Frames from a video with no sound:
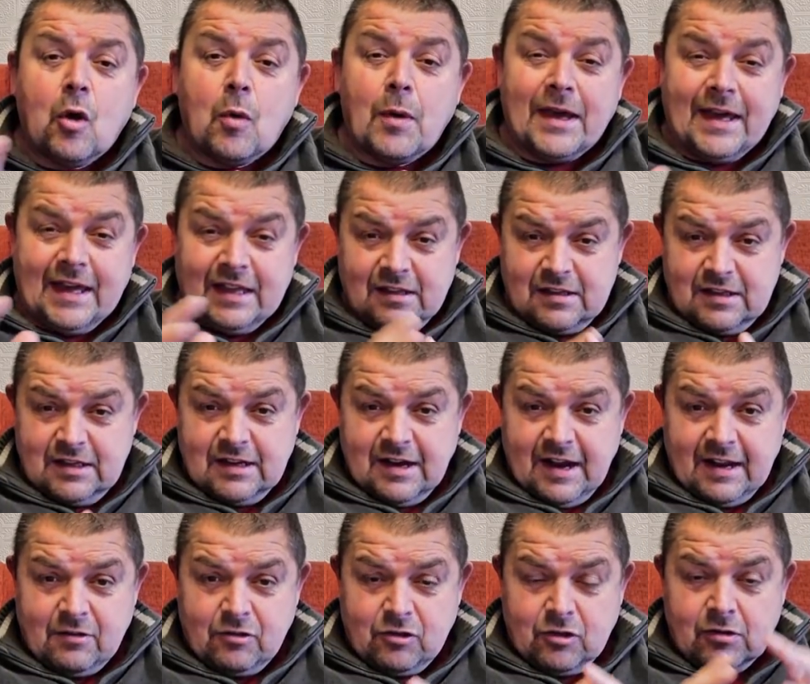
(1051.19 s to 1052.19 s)
going into
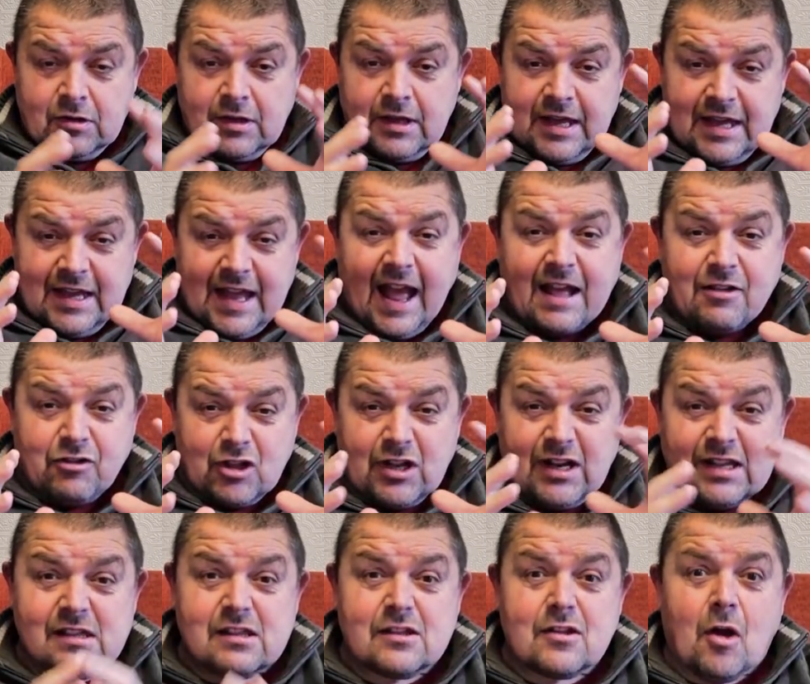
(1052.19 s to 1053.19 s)
your engine. It
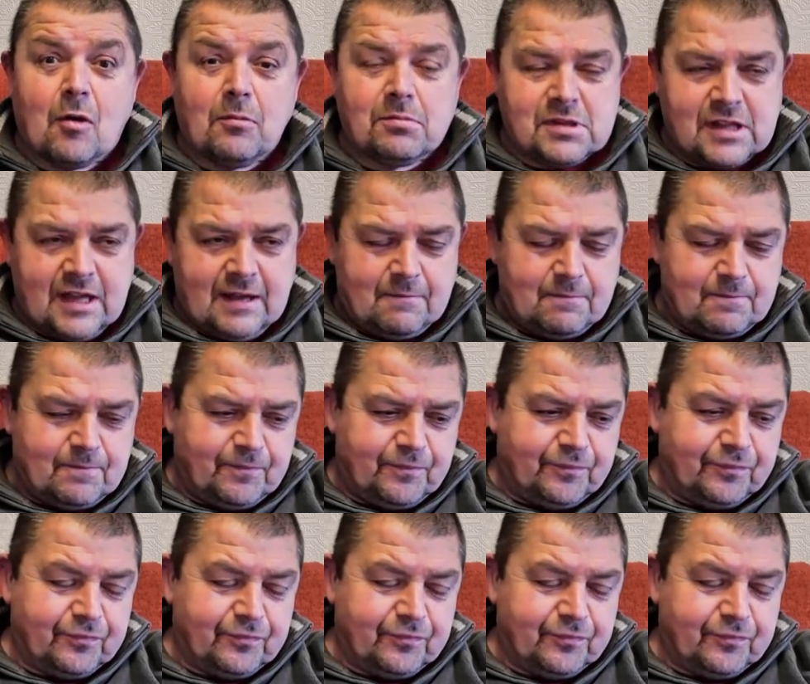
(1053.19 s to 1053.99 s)
actually stops it.